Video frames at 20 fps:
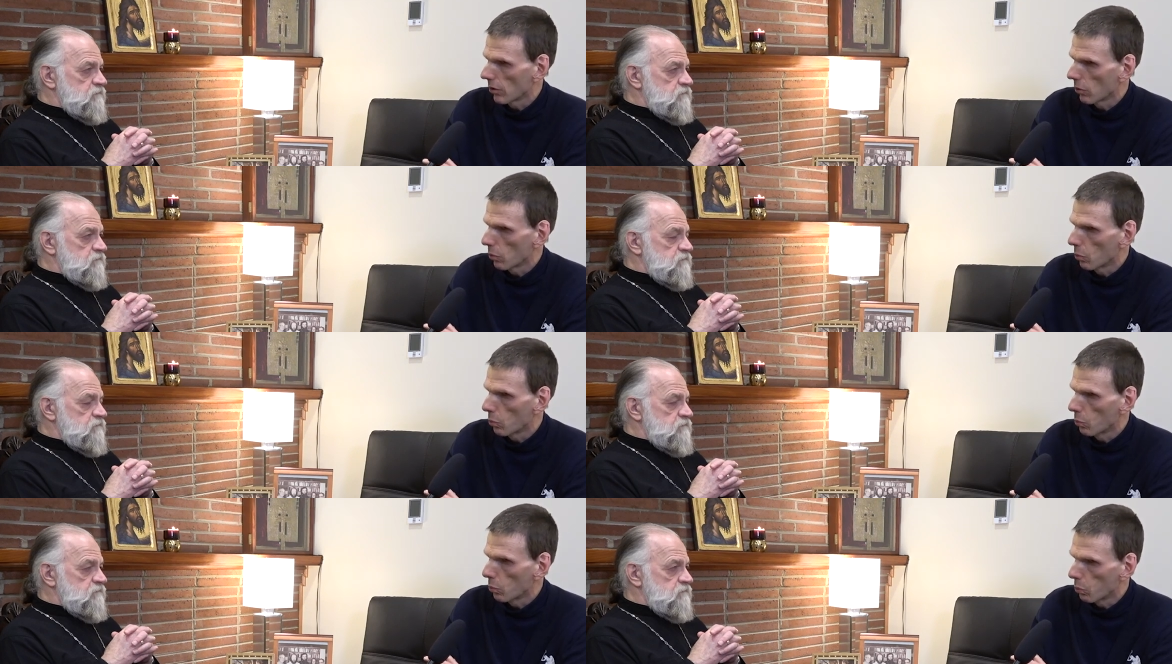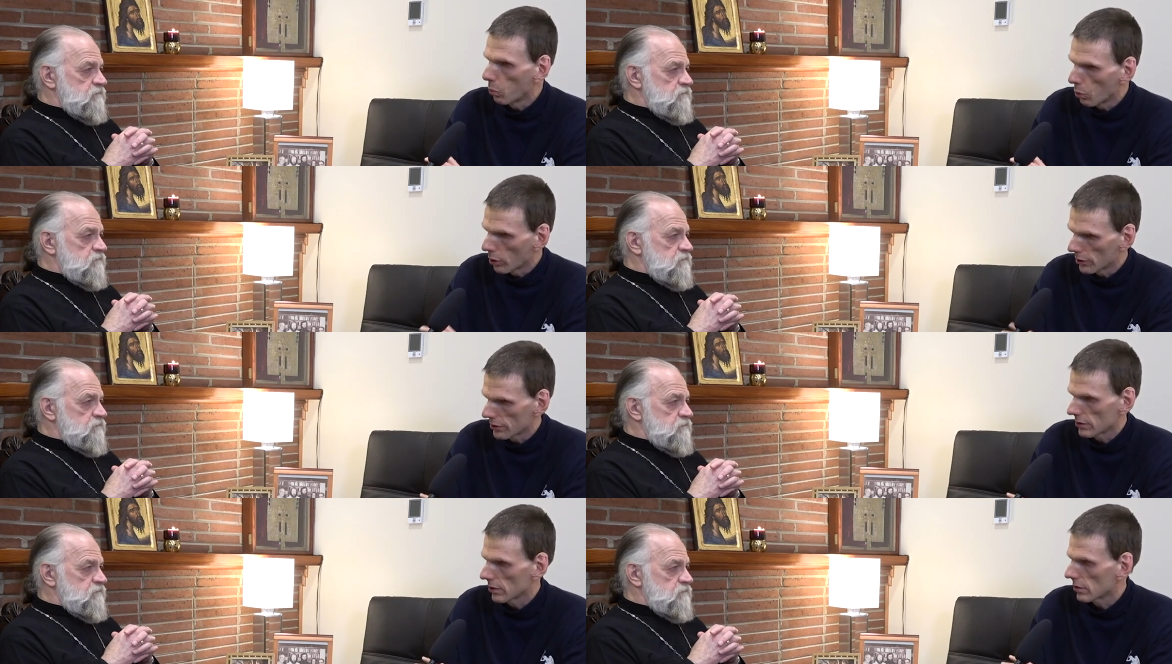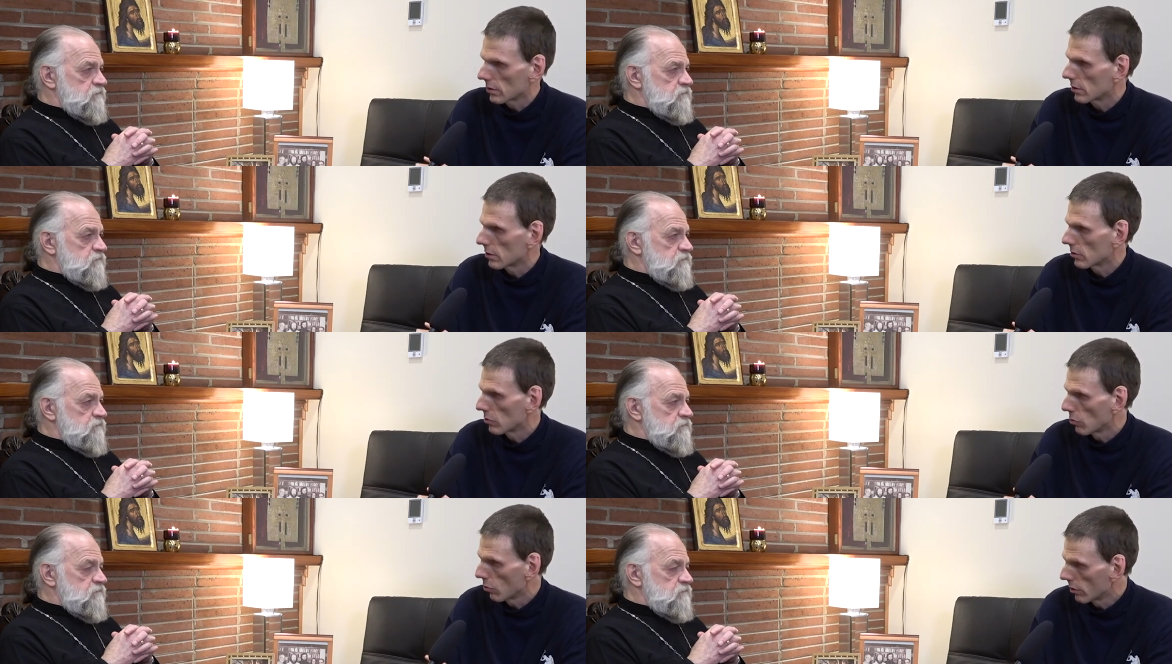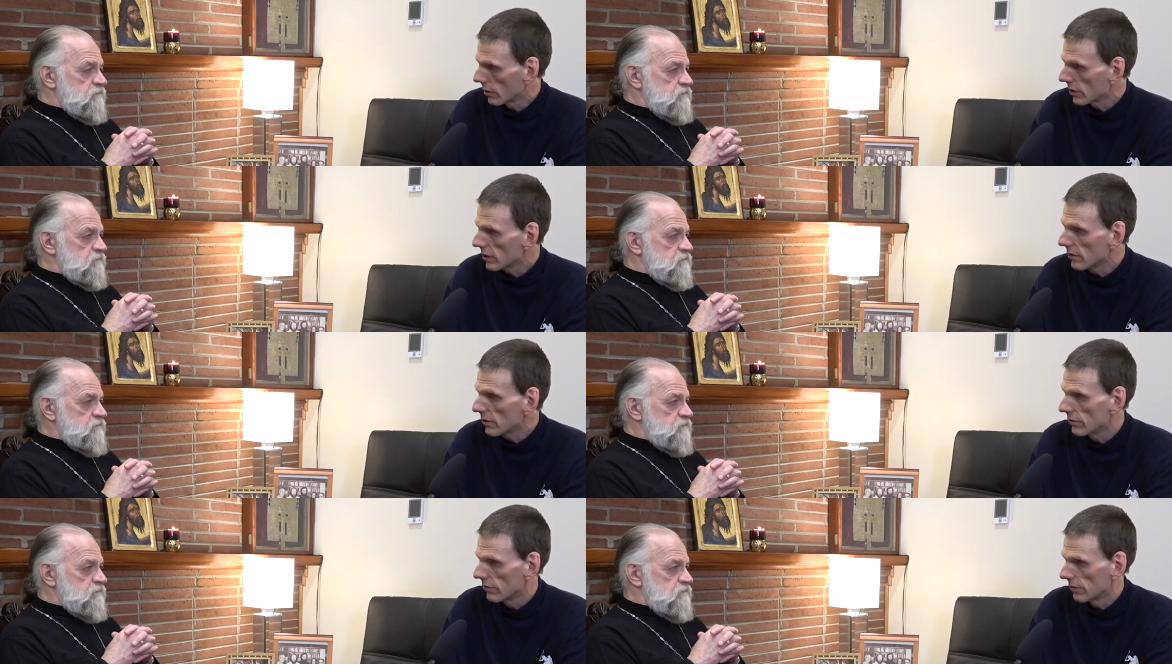Speaker 1: wanted to
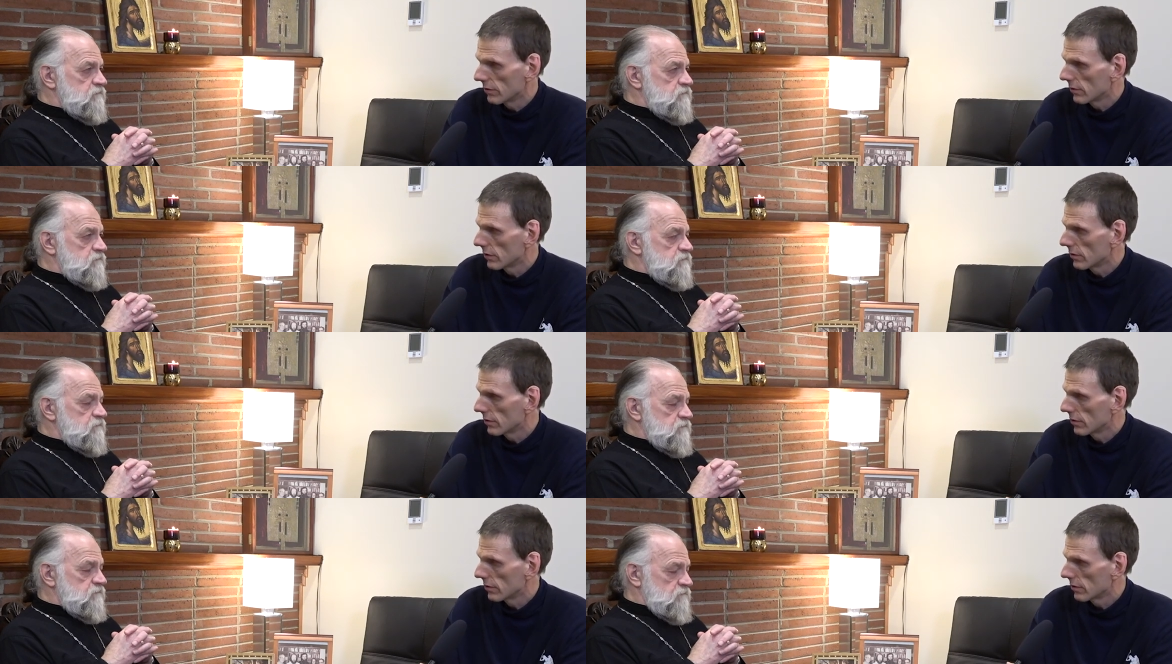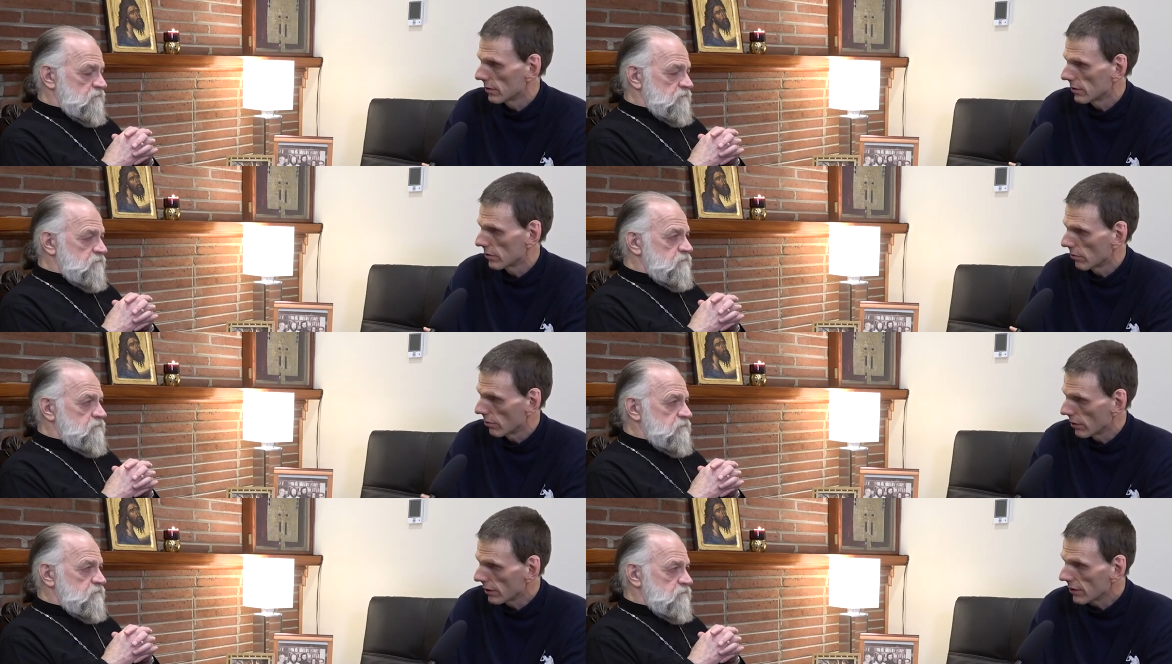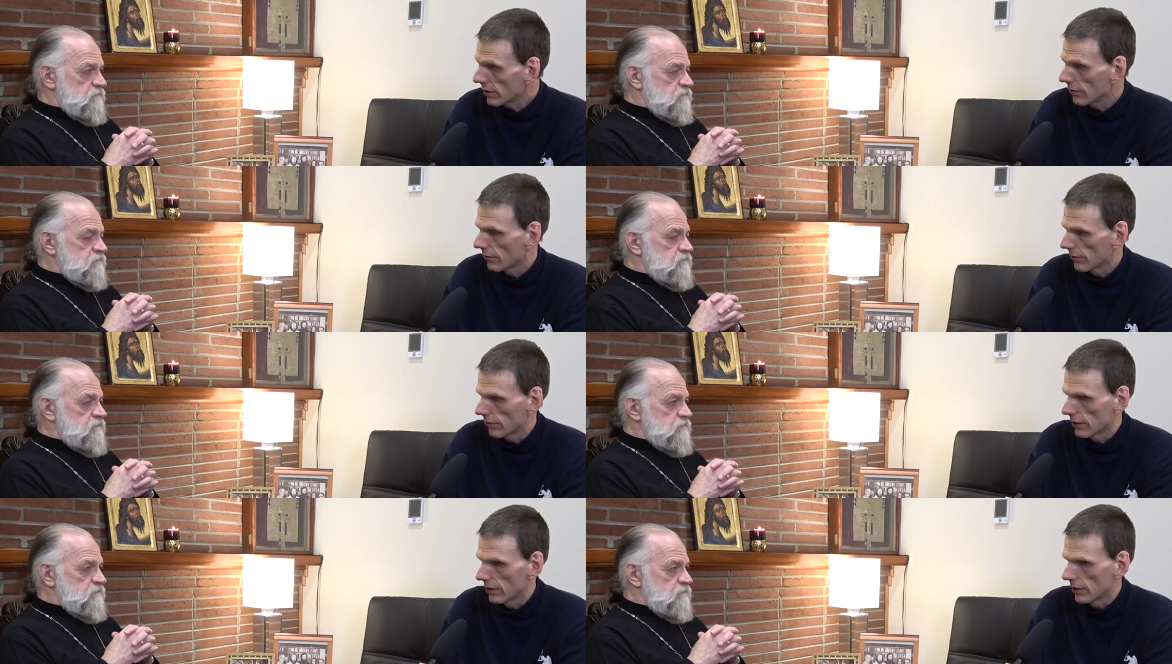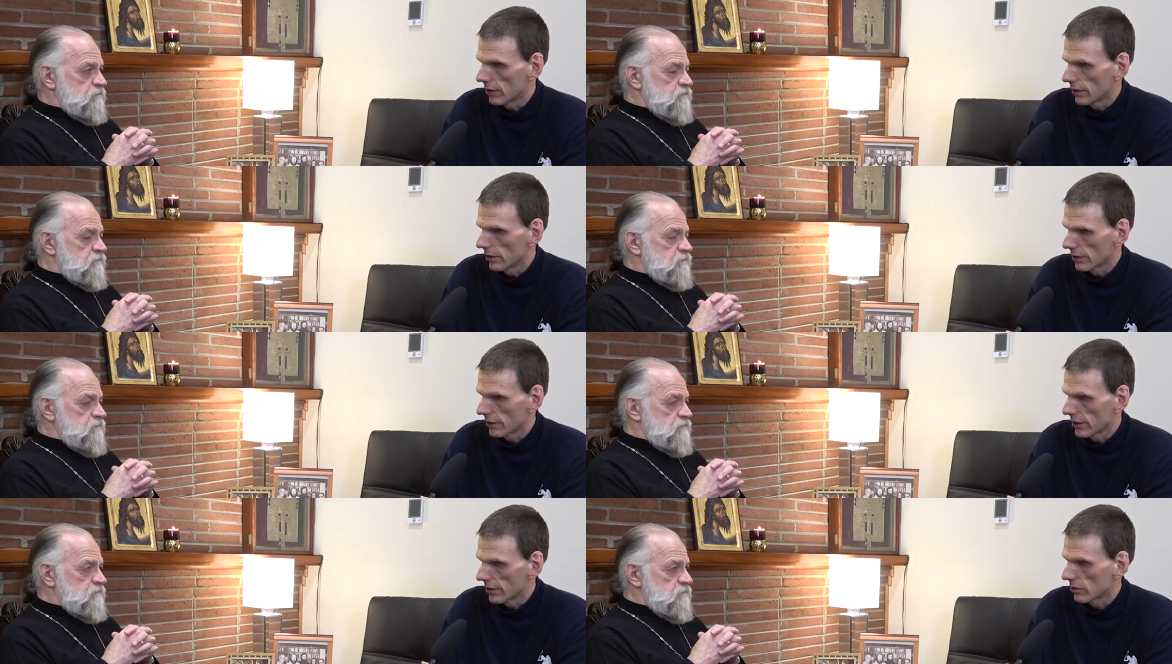leave
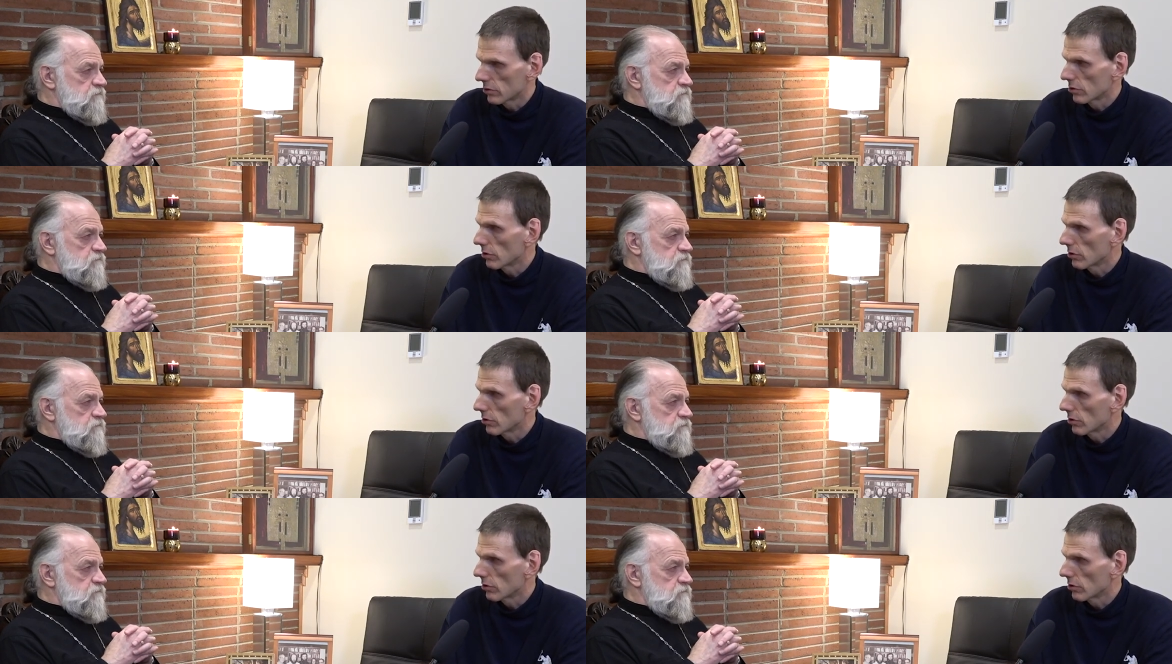the